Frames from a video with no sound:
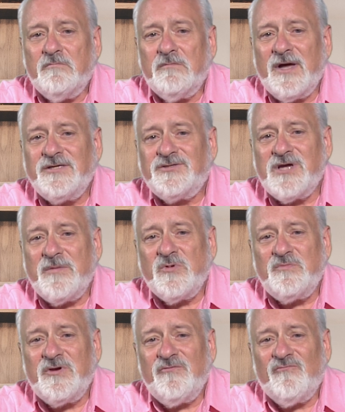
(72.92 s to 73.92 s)
Might
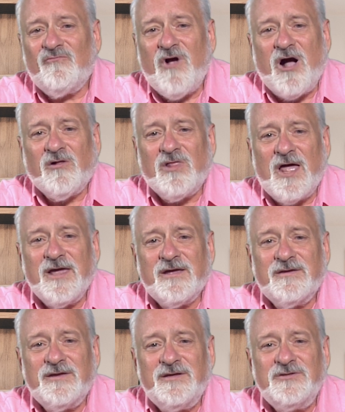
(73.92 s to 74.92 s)
Simon be
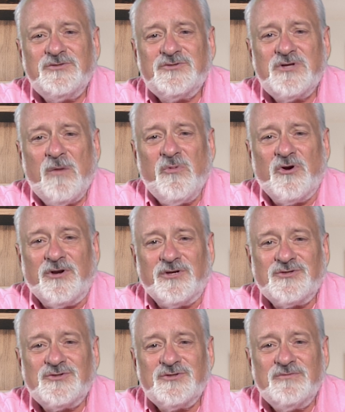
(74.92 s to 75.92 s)
rock-like in
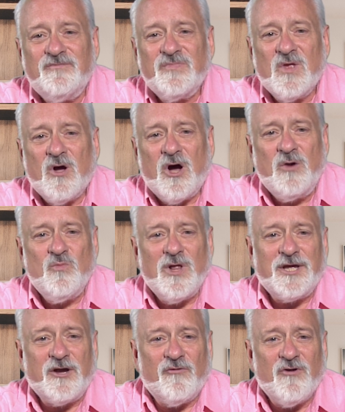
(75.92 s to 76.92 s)
stubbornness,
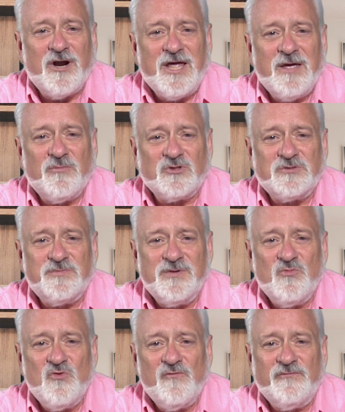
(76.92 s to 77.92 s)
unwilling or unable to be
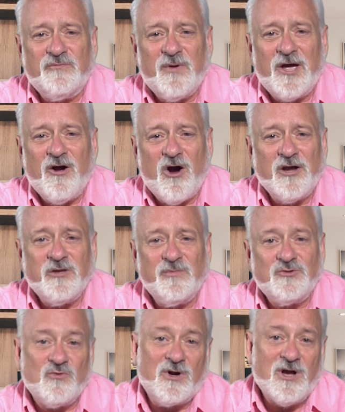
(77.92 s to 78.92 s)
moved by
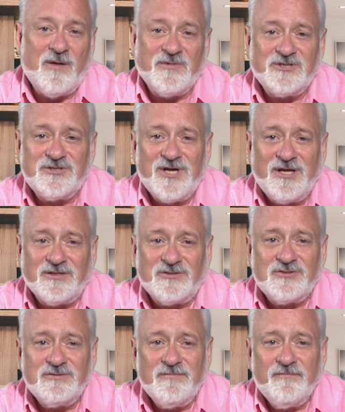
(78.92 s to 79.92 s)
argument or common
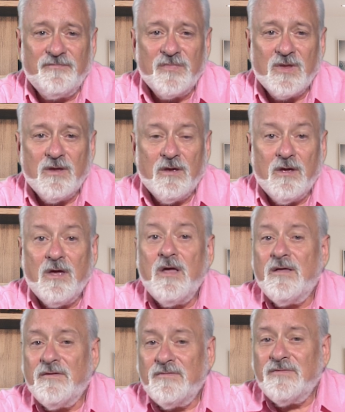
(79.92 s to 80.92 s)
sense?
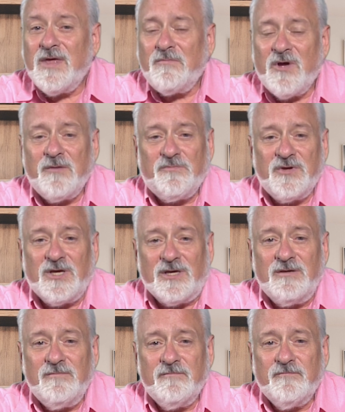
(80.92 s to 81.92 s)
That might
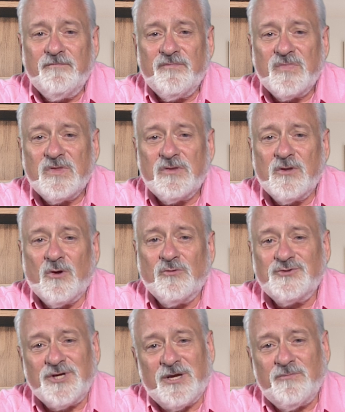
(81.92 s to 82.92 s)
be, though
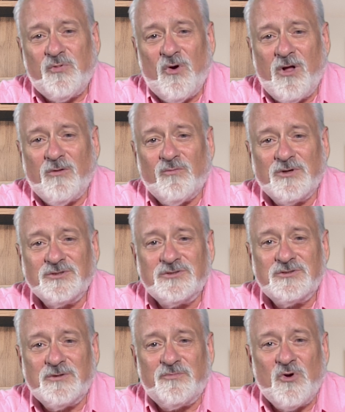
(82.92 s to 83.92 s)
St. Paul
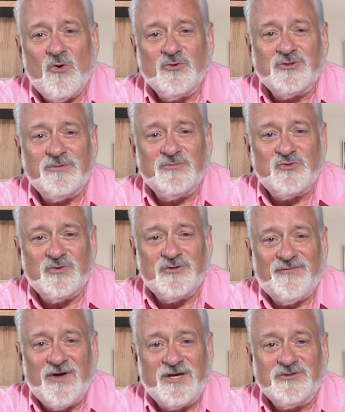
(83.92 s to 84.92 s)
once opposed him to his
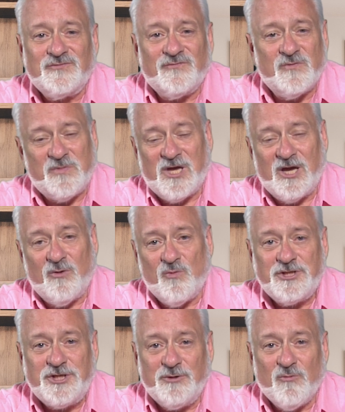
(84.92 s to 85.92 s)
face for being
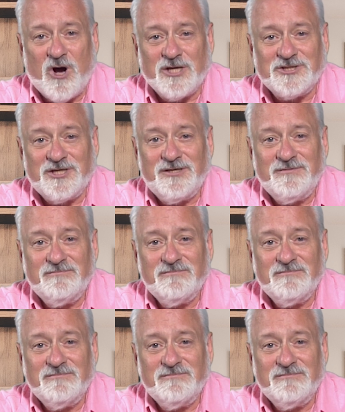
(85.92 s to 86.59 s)
wishy-washy.